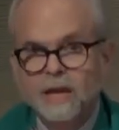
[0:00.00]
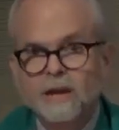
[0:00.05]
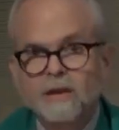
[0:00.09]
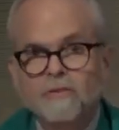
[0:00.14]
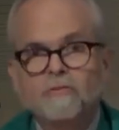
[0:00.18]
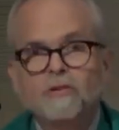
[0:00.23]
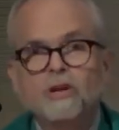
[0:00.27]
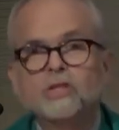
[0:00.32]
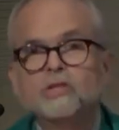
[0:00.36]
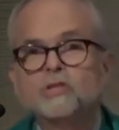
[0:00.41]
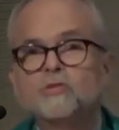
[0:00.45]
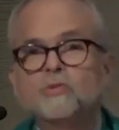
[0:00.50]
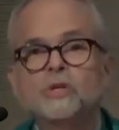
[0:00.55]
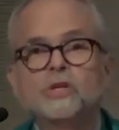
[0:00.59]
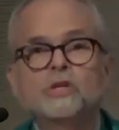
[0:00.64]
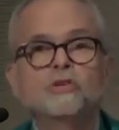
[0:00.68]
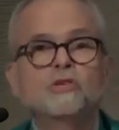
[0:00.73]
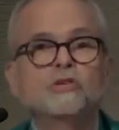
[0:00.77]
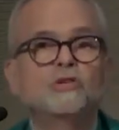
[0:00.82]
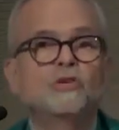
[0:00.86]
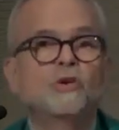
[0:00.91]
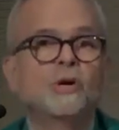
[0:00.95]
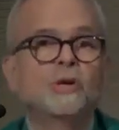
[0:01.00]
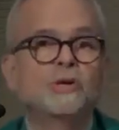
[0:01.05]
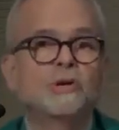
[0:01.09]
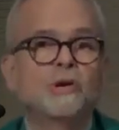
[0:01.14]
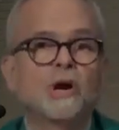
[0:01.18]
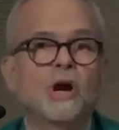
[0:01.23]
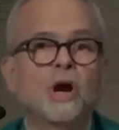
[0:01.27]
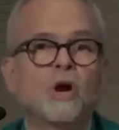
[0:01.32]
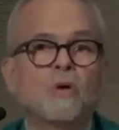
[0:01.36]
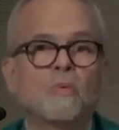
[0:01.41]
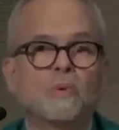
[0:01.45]
Friends, will you join
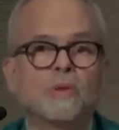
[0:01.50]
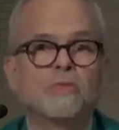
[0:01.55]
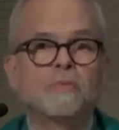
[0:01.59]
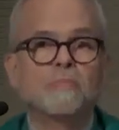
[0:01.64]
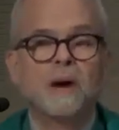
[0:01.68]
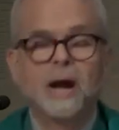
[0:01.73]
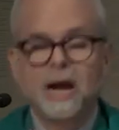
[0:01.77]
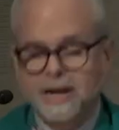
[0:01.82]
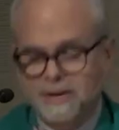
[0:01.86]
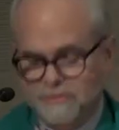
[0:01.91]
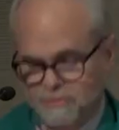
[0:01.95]
your heart with mine